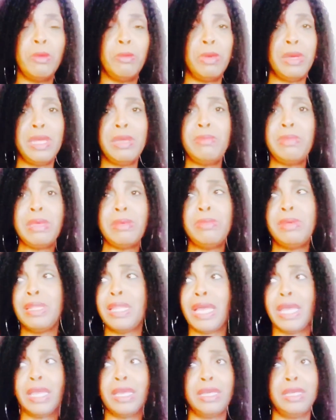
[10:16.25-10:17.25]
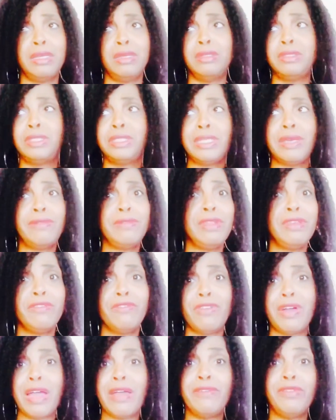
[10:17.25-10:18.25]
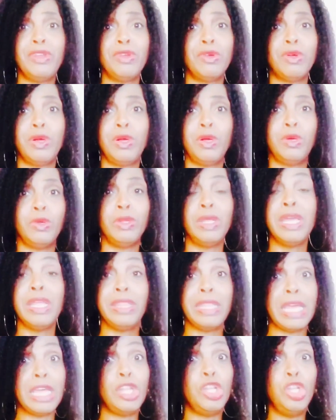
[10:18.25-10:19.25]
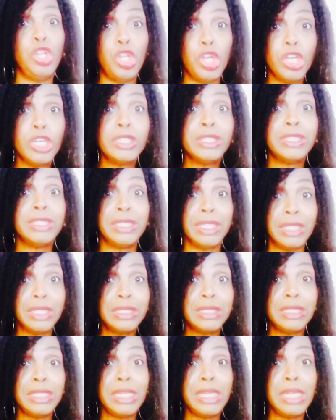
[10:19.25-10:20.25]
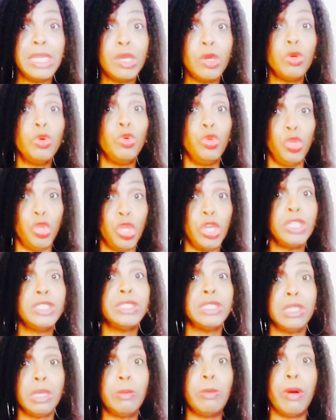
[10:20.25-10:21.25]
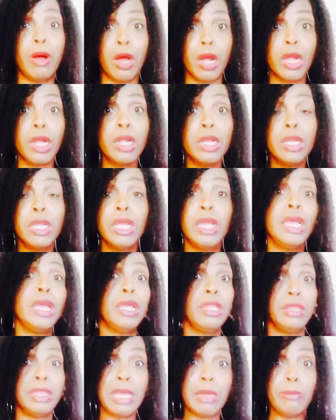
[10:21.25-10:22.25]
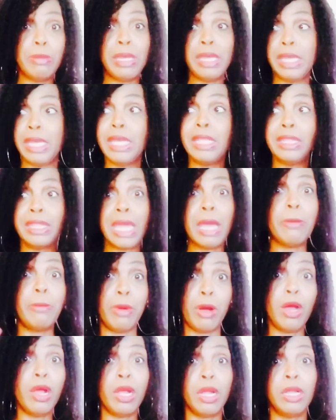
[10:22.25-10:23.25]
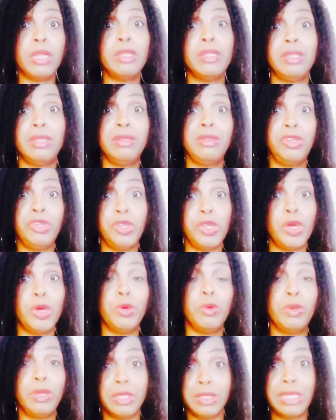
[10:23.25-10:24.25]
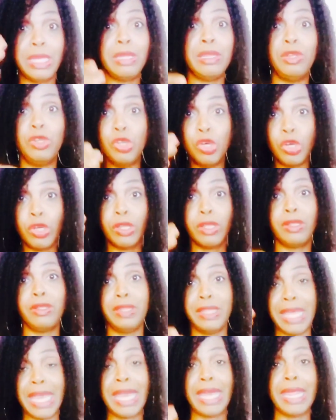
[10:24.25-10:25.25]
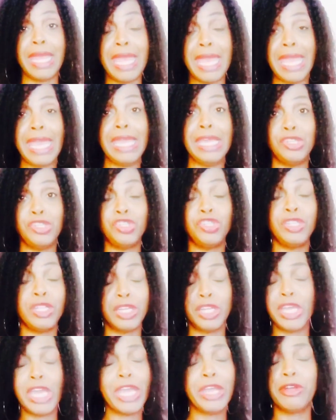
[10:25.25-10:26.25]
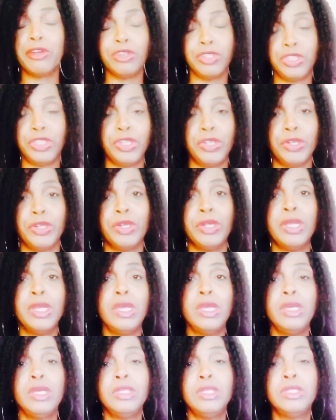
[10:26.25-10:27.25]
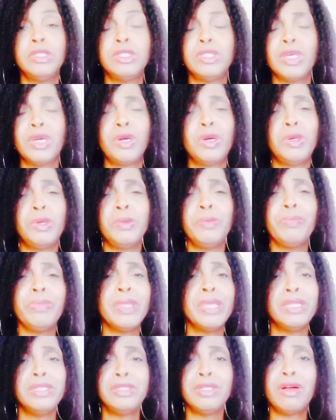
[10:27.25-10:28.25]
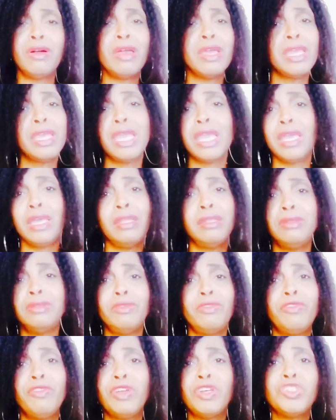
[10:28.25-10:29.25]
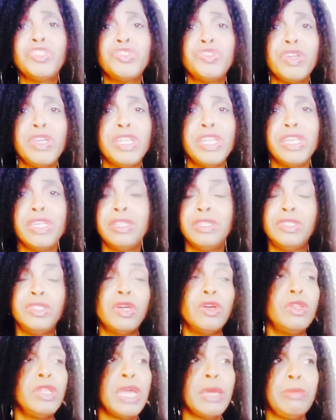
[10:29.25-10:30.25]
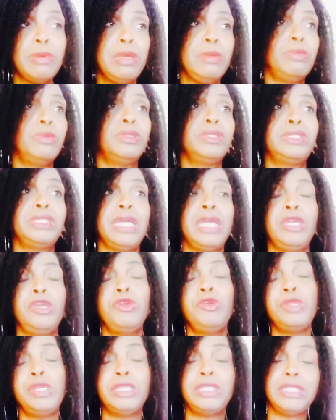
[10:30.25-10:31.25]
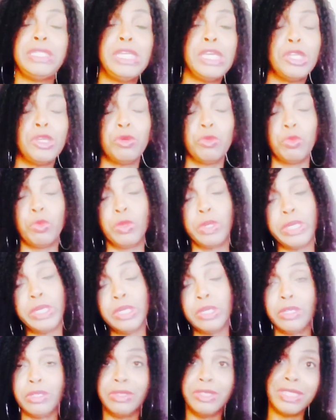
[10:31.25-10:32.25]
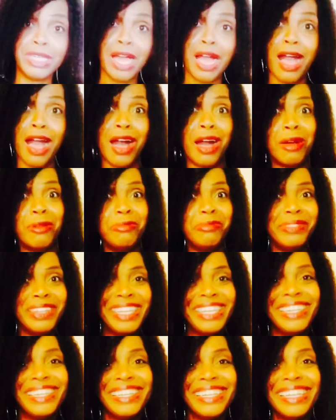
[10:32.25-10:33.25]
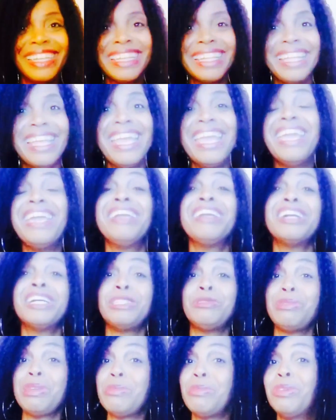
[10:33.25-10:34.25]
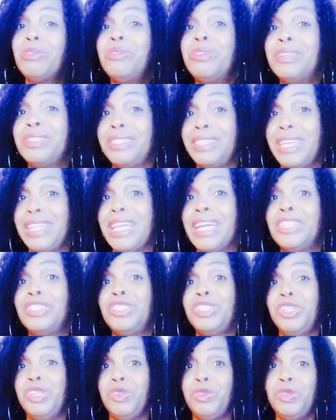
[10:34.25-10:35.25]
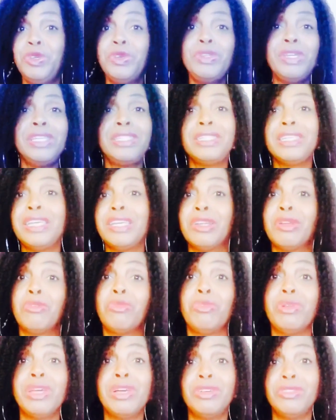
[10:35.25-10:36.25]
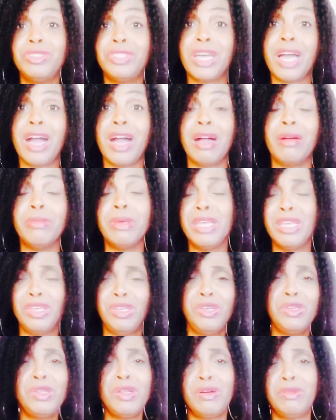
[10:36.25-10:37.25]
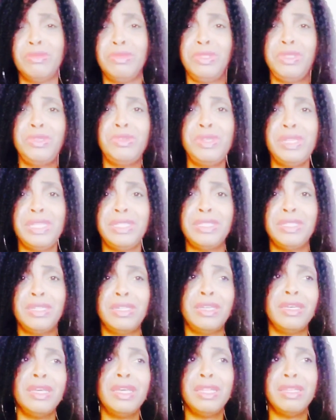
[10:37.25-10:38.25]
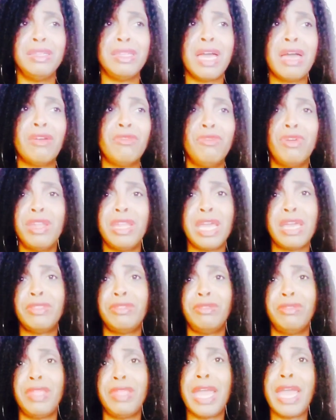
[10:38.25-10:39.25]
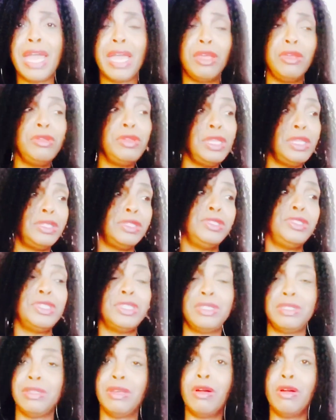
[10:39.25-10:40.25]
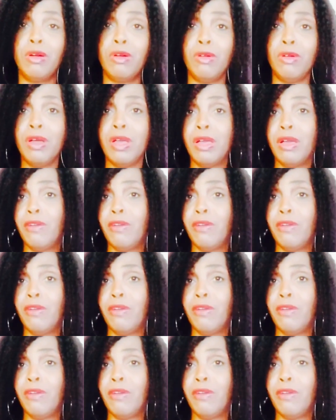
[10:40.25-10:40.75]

but it may be like a 75-year-old that looks 60, who looks the part, that may get that part, you know, because they look that age, the character. So don't get frustrated, and don't let people say you need to get a real job. Because people will say that to you. You need to get a real job. You need to not run after that. You need to just go